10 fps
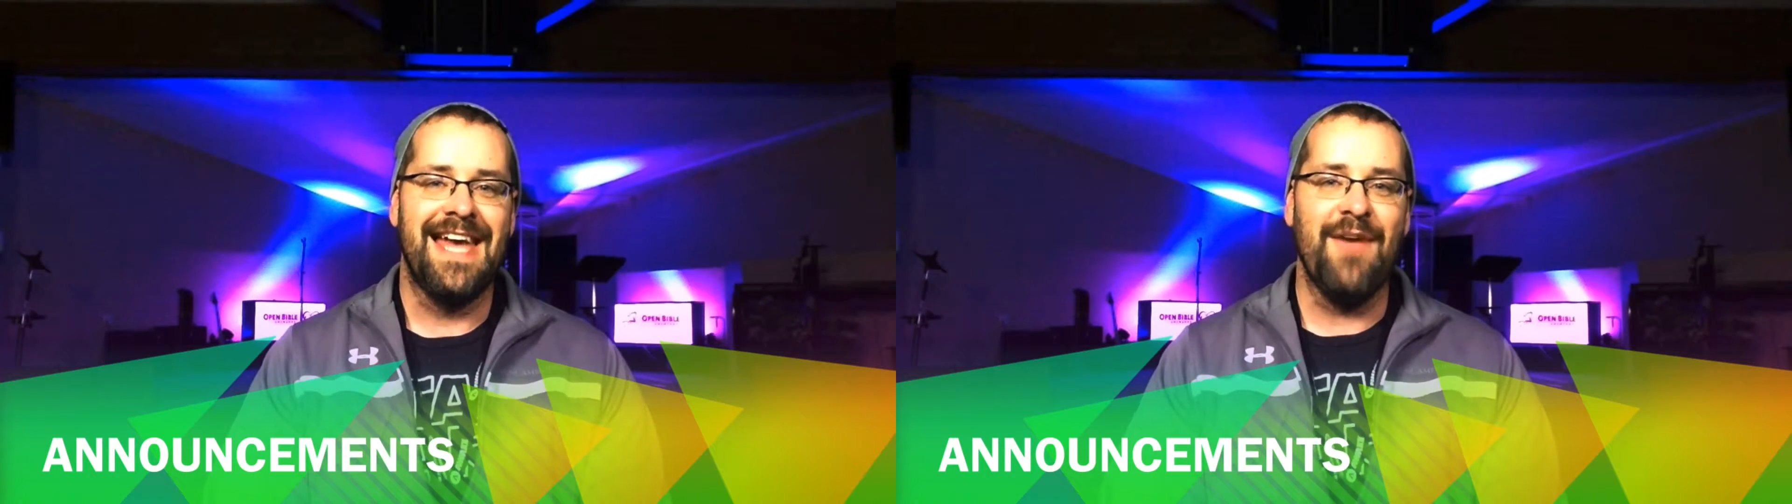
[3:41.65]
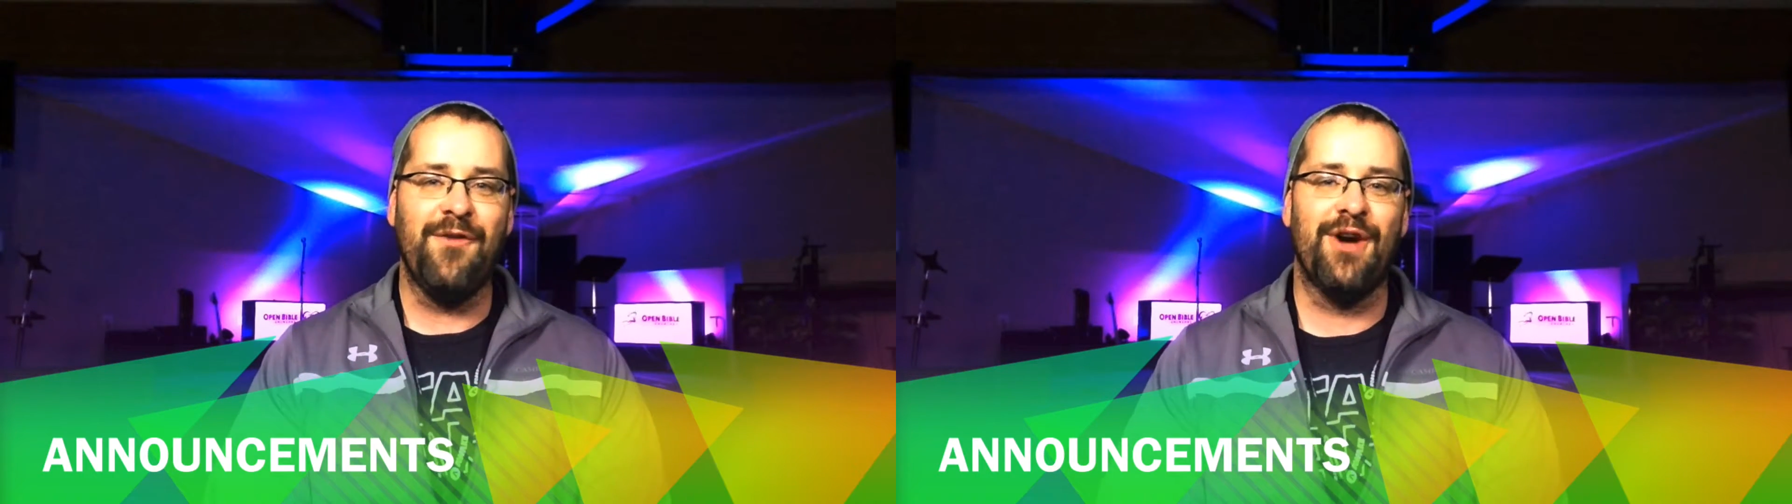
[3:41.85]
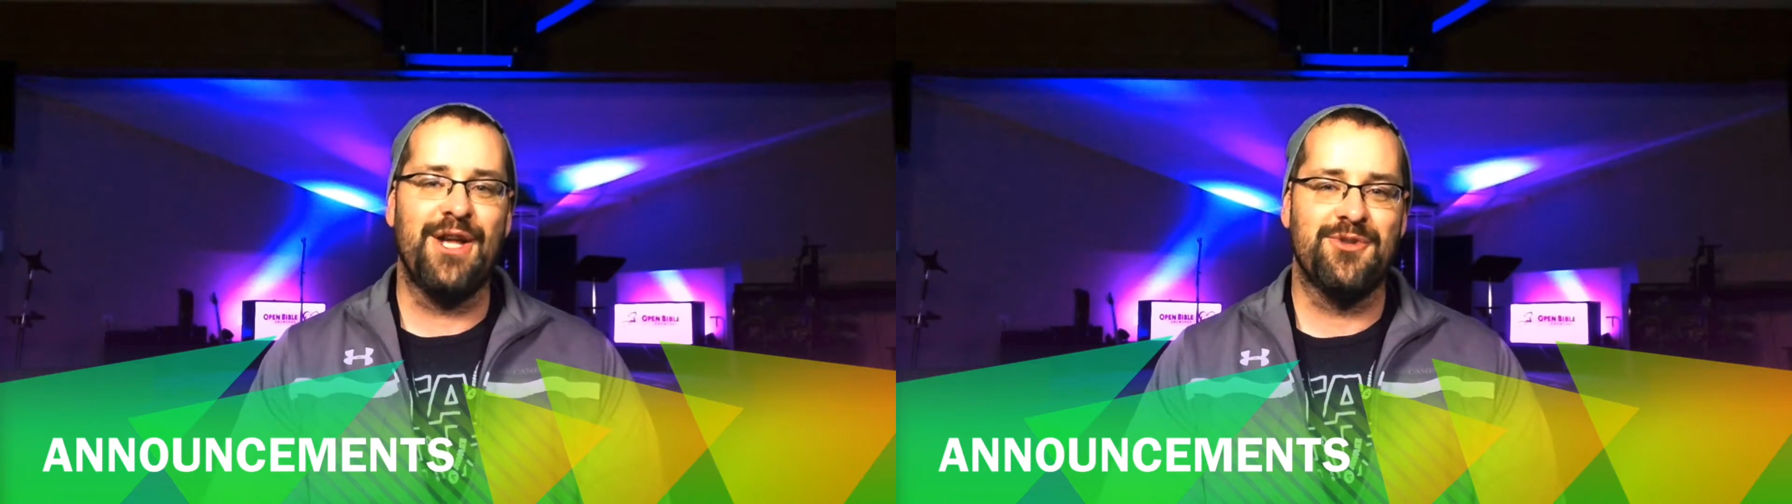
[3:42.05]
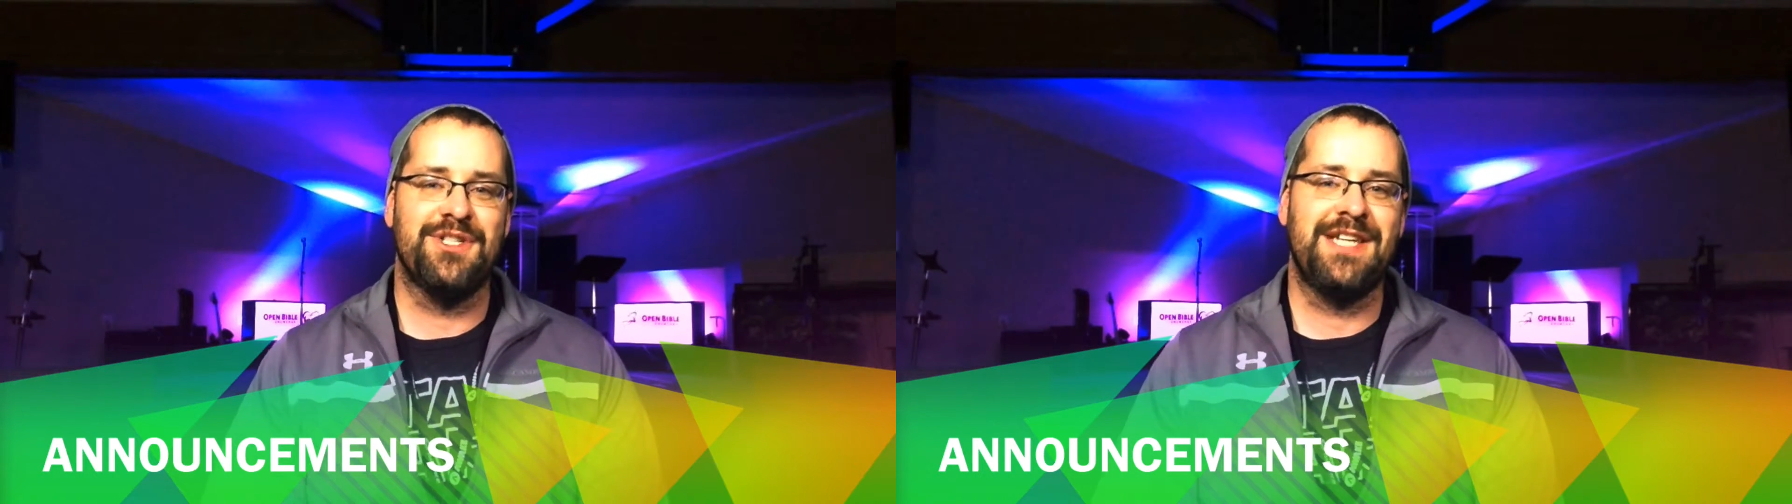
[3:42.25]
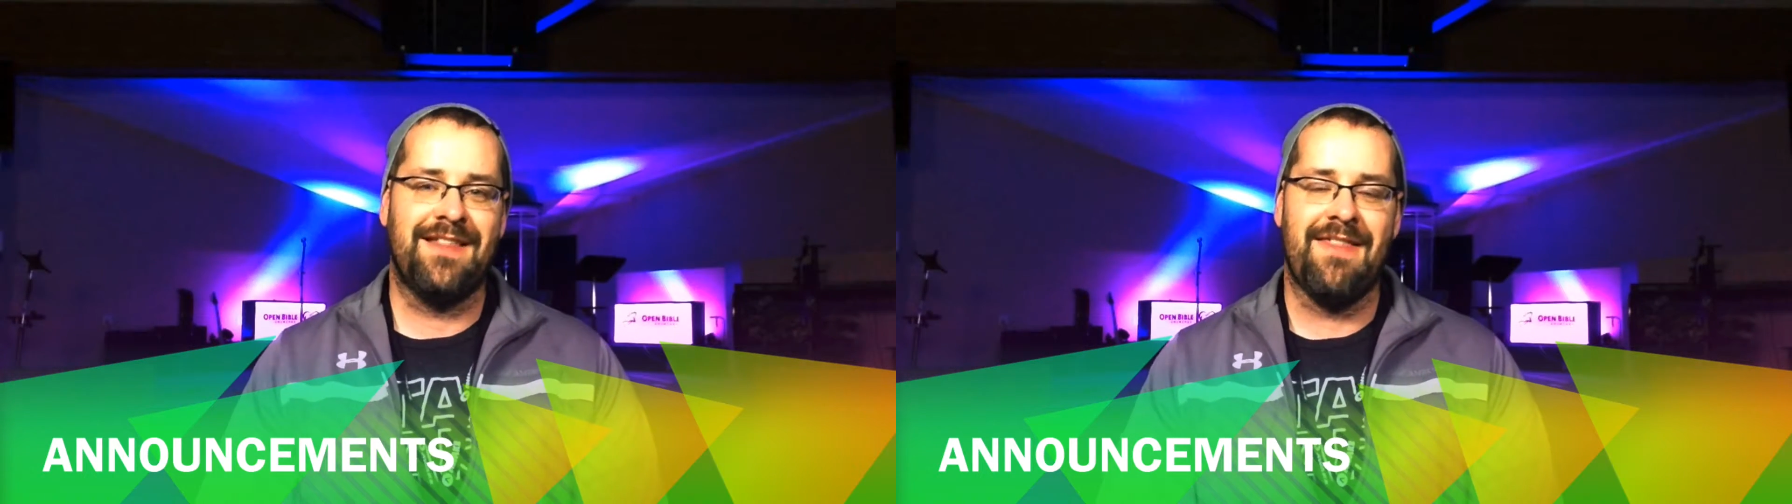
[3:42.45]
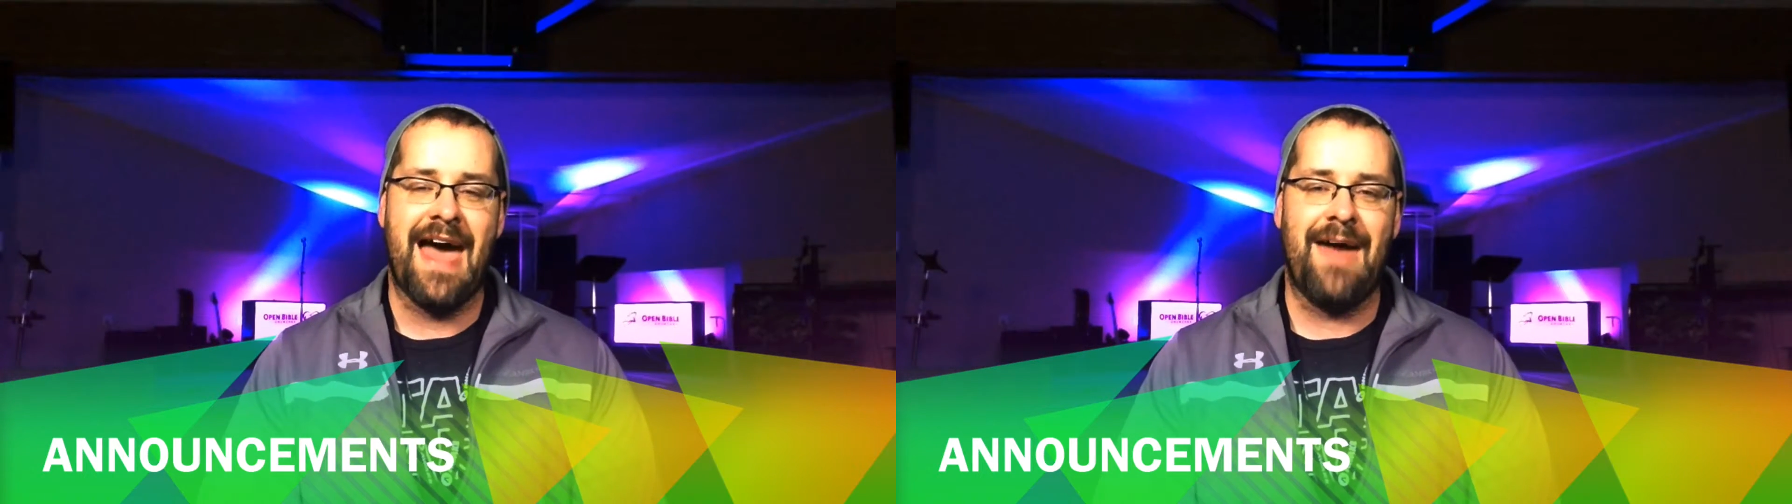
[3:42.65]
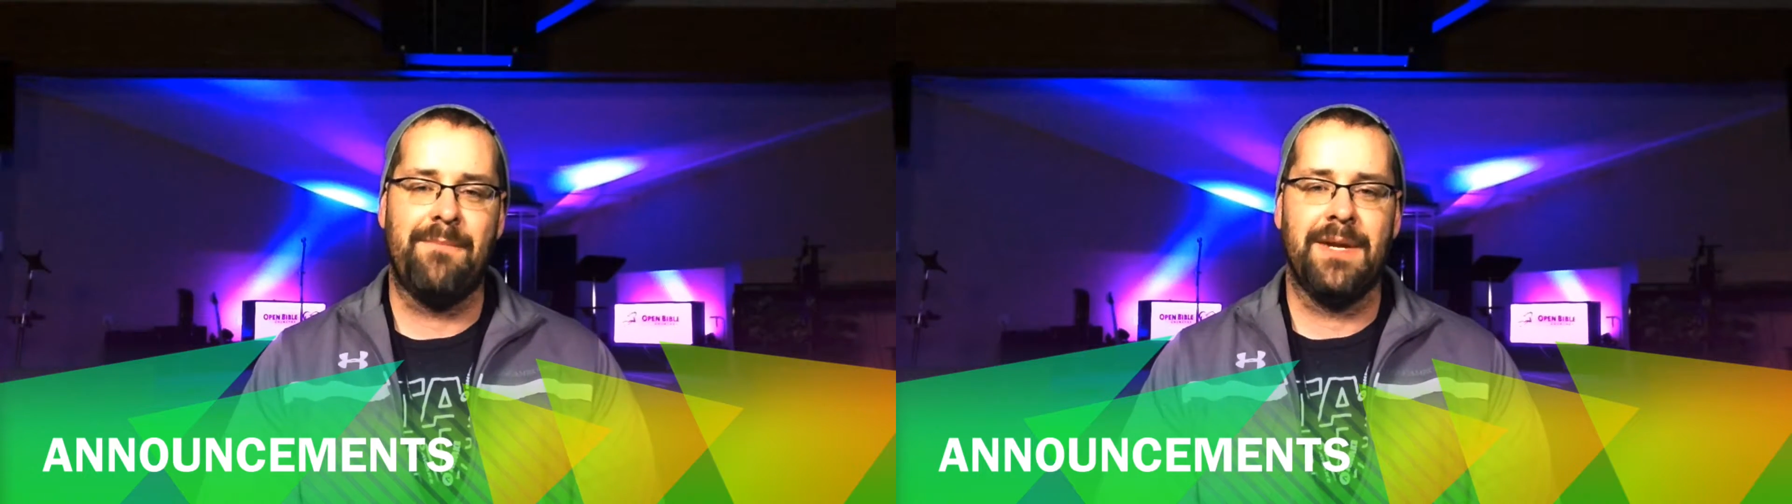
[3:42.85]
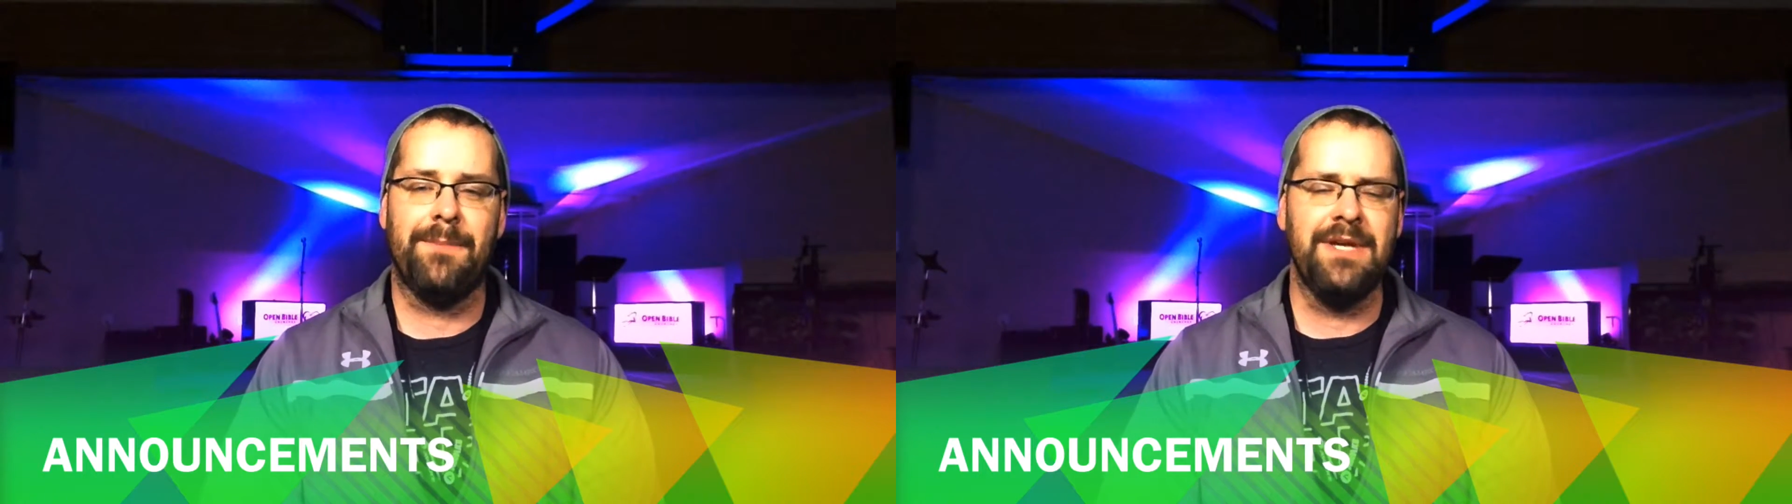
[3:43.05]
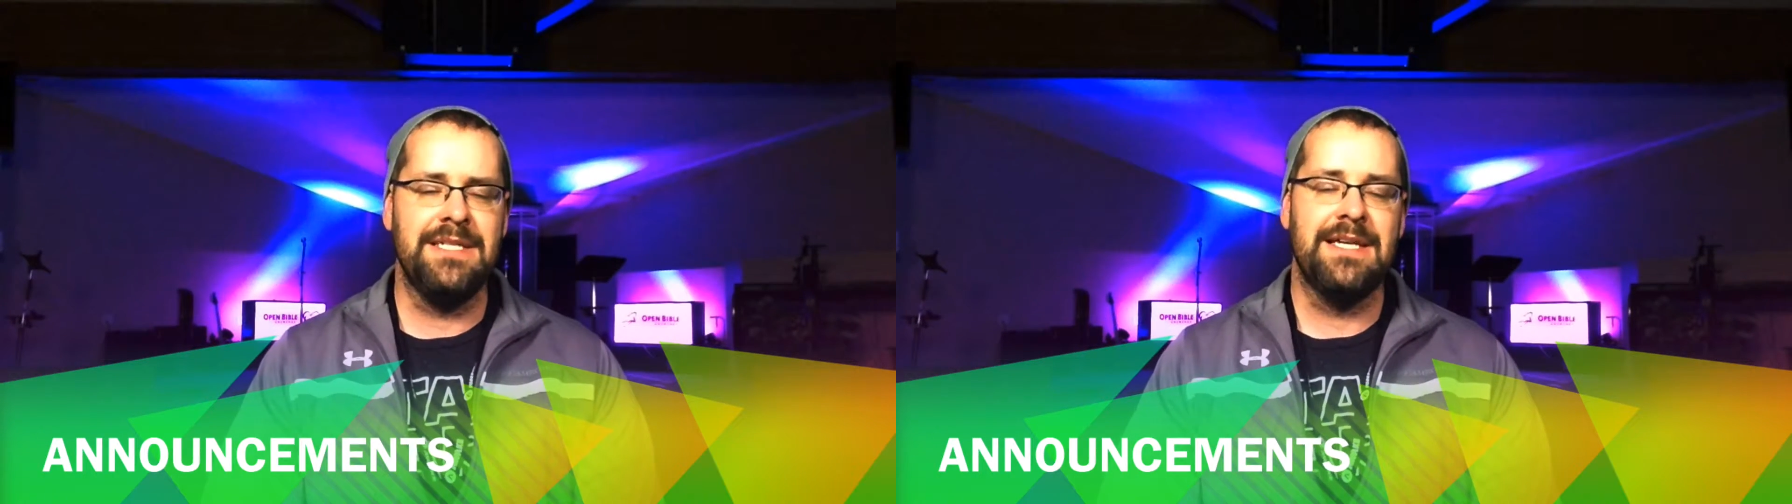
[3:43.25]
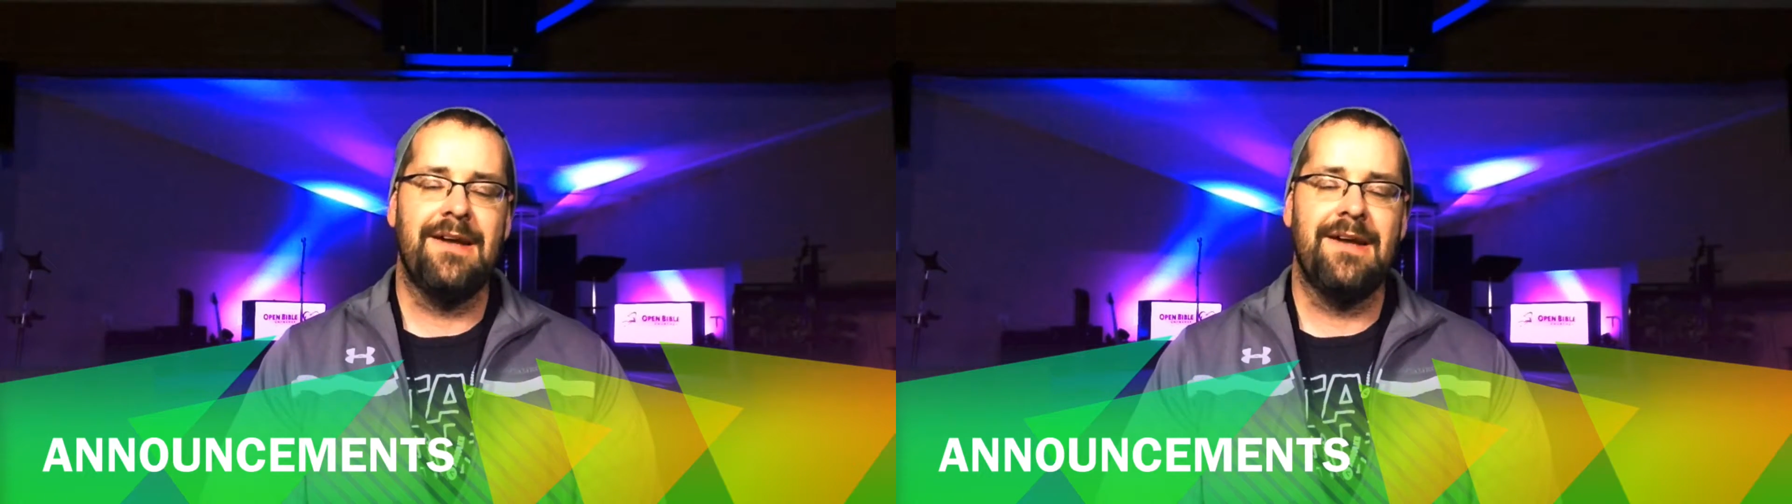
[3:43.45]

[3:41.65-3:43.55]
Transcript: if you're interested in that. But please